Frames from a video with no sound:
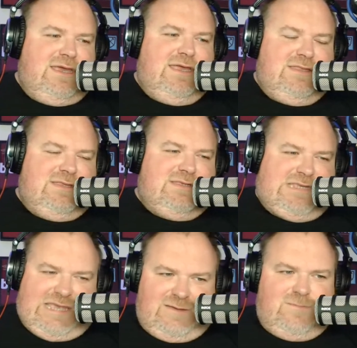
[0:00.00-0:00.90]
in the
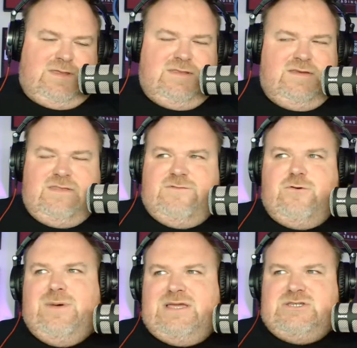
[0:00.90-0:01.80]
team, in the
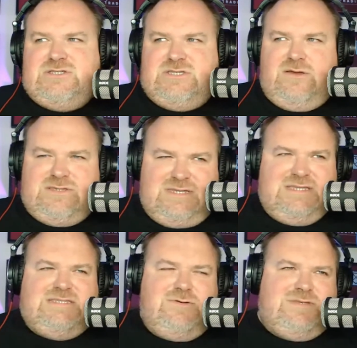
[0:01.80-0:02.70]
formation. So it's
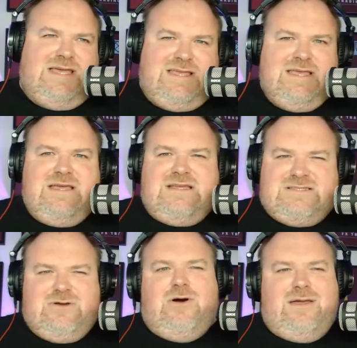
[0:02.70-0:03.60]
going to still take
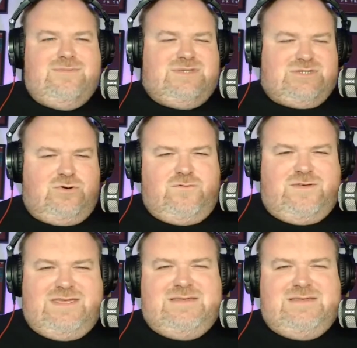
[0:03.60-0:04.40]
time to sort of